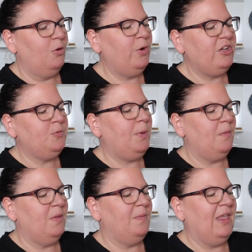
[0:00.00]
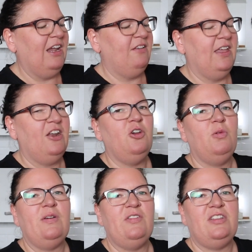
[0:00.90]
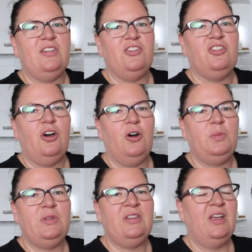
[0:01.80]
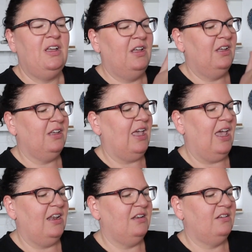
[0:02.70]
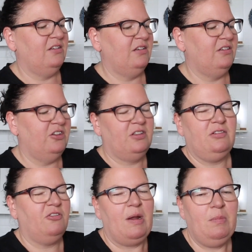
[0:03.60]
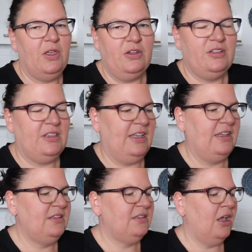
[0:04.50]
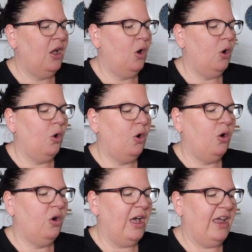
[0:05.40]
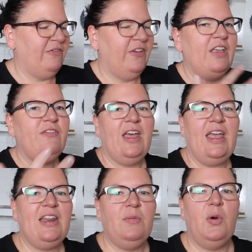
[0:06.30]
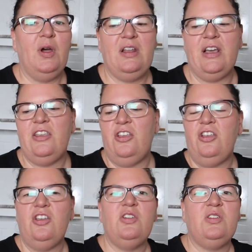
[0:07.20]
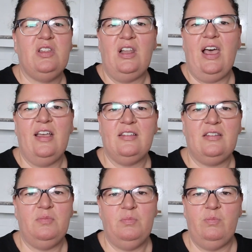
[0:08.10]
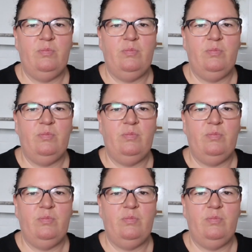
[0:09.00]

we just pop them there, and then whoever's at the shops can just grab those things. Or if at any point, like, you use the last